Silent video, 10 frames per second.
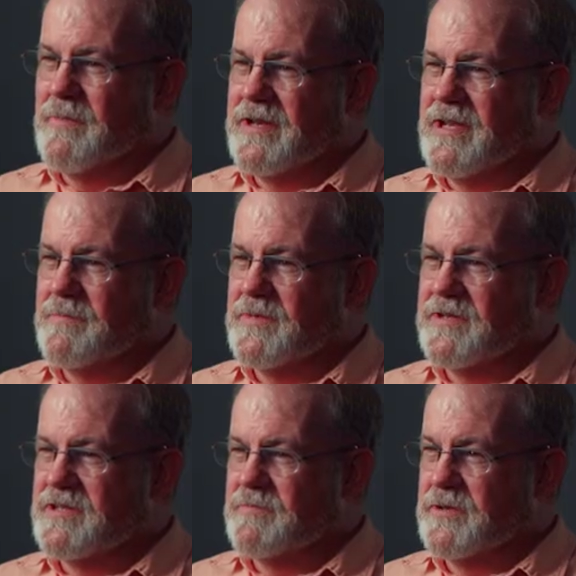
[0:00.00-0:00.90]
My name
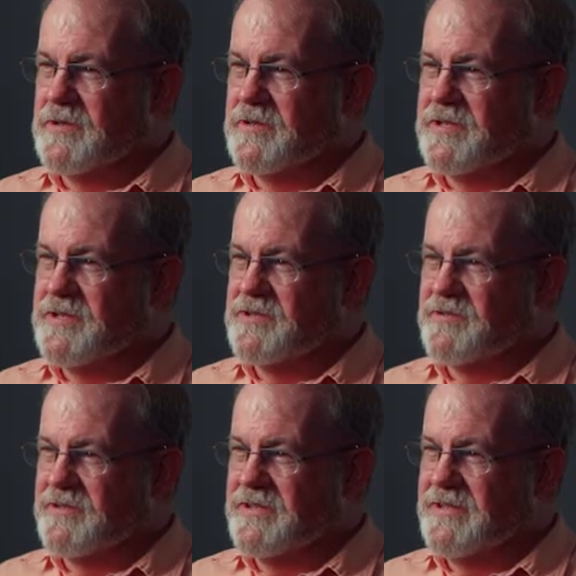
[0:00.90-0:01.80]
is Bill
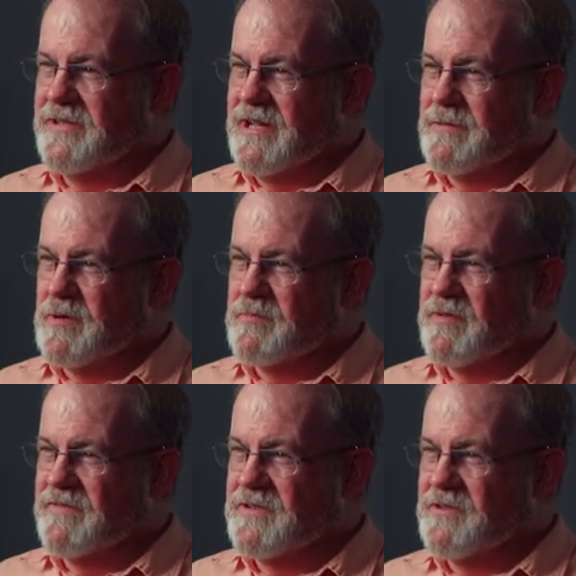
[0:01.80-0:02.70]
Easterly. I'm a
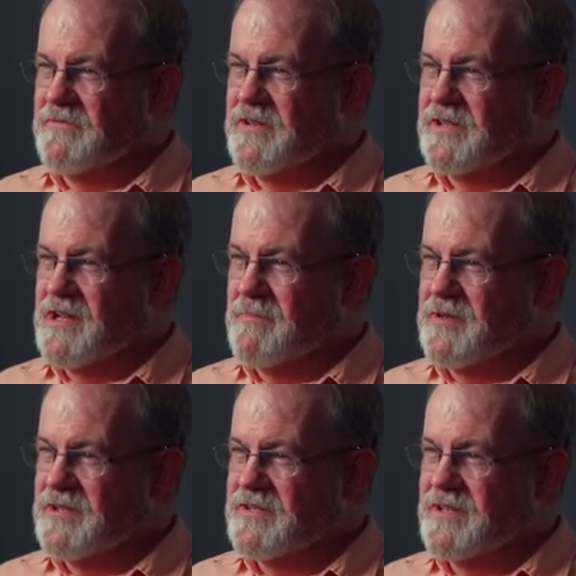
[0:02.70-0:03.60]
professor of
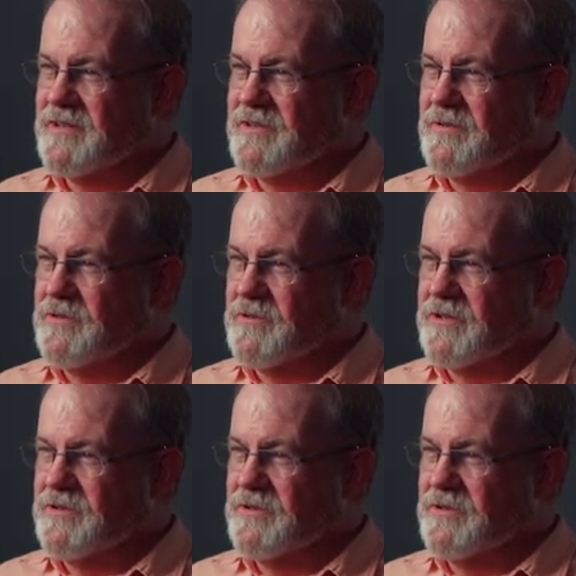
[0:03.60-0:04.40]
economics at New York